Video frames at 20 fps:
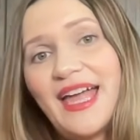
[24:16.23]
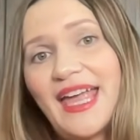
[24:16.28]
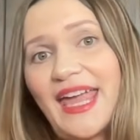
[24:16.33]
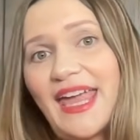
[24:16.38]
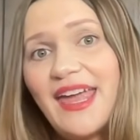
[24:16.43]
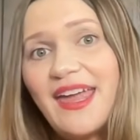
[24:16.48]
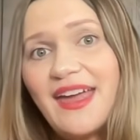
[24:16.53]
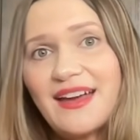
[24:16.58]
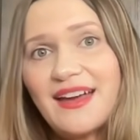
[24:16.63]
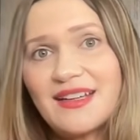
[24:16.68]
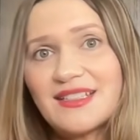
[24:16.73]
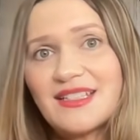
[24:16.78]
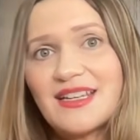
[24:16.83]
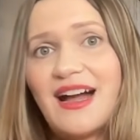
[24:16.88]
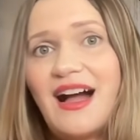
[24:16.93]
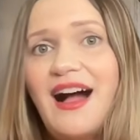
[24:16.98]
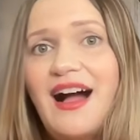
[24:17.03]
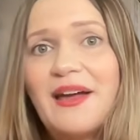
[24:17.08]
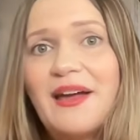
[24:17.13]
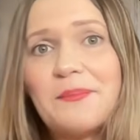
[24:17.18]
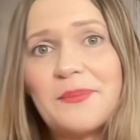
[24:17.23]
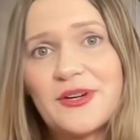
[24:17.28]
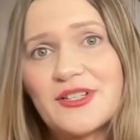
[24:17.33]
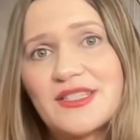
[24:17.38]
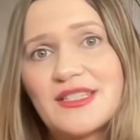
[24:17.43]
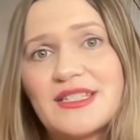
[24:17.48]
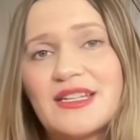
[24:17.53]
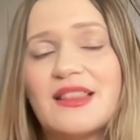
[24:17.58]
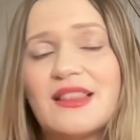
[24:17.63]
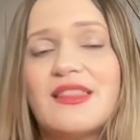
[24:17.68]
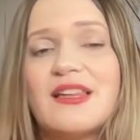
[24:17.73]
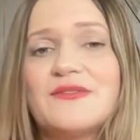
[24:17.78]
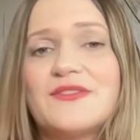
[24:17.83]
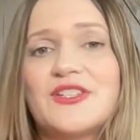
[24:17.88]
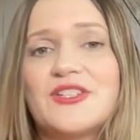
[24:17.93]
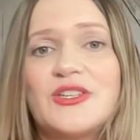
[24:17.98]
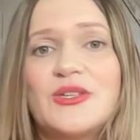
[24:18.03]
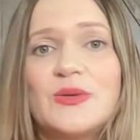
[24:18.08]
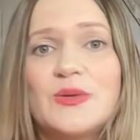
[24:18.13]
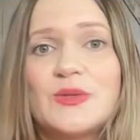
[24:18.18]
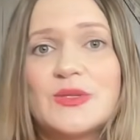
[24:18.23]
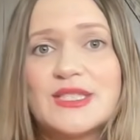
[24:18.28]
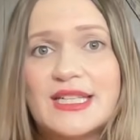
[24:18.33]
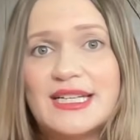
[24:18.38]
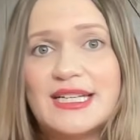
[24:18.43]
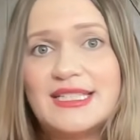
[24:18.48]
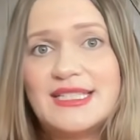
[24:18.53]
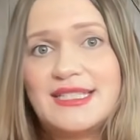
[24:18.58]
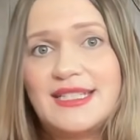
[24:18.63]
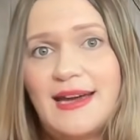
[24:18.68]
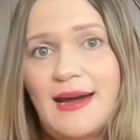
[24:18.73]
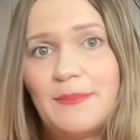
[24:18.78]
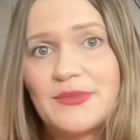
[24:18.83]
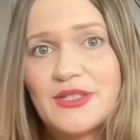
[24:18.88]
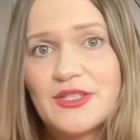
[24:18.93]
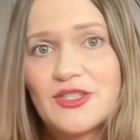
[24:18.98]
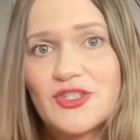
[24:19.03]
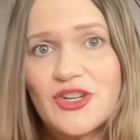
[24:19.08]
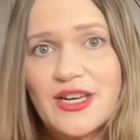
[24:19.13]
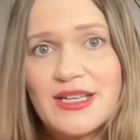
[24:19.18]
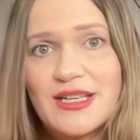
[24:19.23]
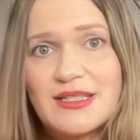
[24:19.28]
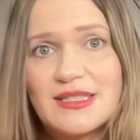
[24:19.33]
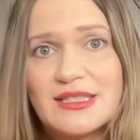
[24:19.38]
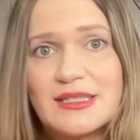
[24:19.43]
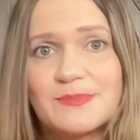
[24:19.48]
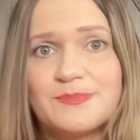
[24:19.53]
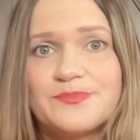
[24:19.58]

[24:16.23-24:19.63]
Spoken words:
And I personally love to use adaptogens.